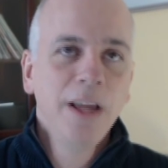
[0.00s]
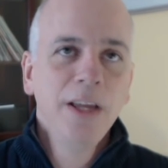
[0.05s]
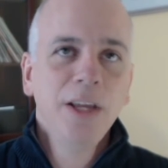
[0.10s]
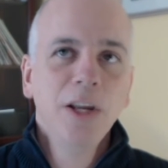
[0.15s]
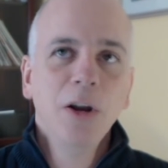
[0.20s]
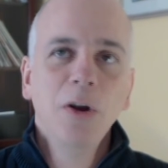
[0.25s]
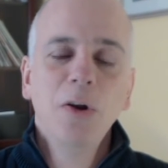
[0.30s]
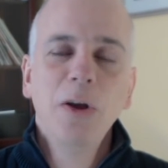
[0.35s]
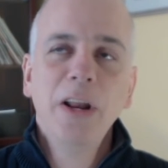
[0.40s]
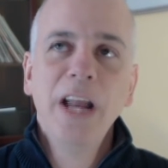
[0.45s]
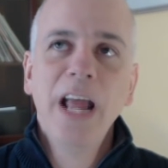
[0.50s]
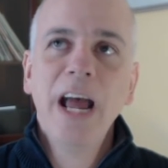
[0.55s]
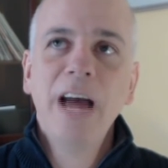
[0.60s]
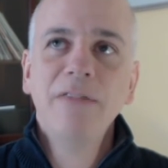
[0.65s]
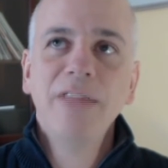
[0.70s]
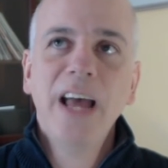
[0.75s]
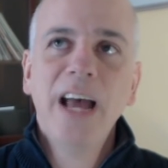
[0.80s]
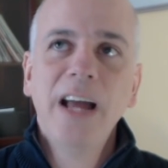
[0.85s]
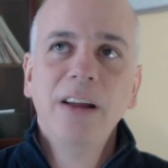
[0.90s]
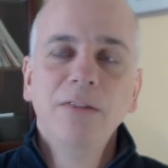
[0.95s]
you know, and
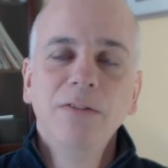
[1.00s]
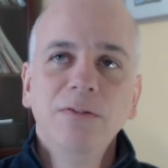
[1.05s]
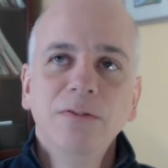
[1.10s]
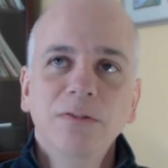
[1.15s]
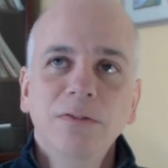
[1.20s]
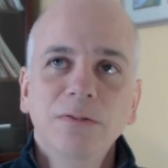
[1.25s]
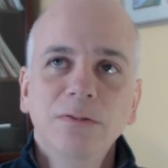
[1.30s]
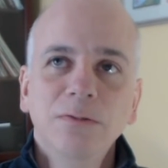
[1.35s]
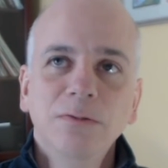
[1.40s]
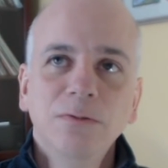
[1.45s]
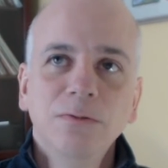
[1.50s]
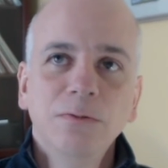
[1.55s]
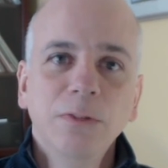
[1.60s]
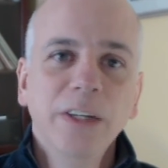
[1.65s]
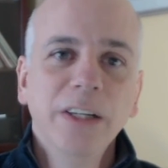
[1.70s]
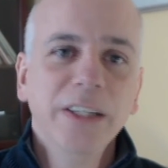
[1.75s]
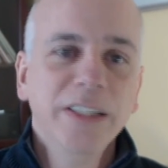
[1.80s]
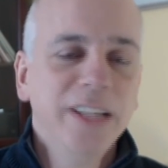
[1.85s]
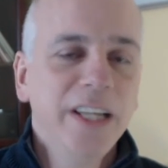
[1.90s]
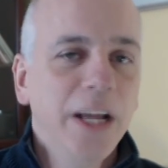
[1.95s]
have that
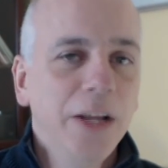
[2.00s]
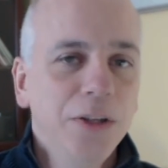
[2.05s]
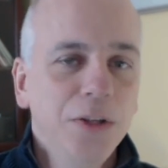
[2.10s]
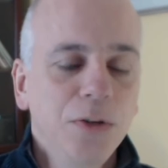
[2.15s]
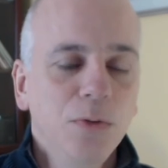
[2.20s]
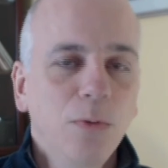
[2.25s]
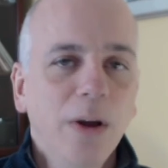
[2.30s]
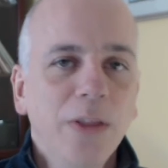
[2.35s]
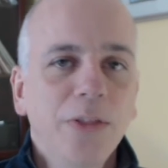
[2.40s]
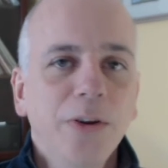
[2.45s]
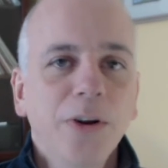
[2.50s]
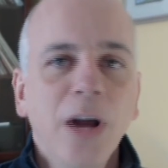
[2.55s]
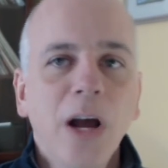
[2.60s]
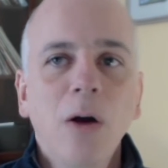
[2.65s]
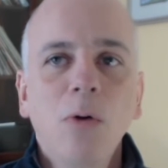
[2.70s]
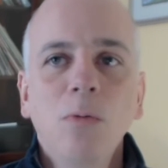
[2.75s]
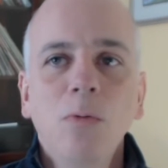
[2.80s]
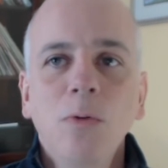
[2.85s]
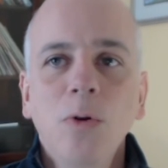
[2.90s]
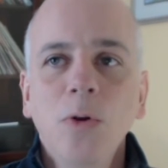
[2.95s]
really tell you whether or
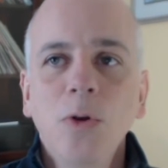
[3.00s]
not